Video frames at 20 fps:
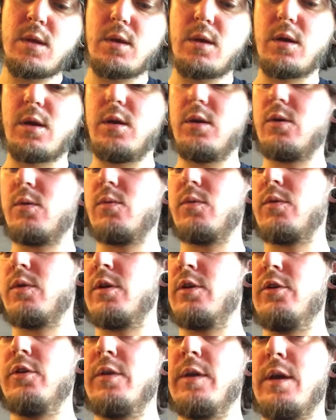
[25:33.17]
Okay, you know, we're
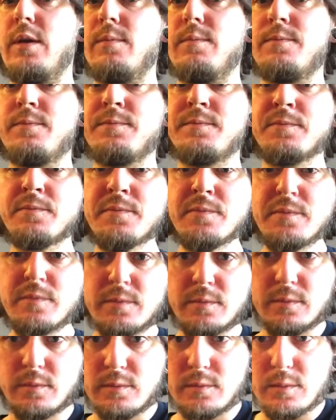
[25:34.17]
gonna do that.
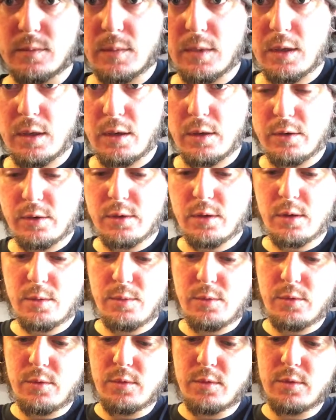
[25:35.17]
Got a
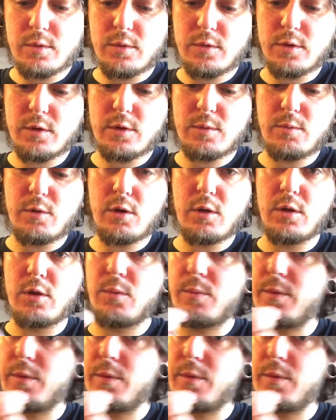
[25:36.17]
couple, small little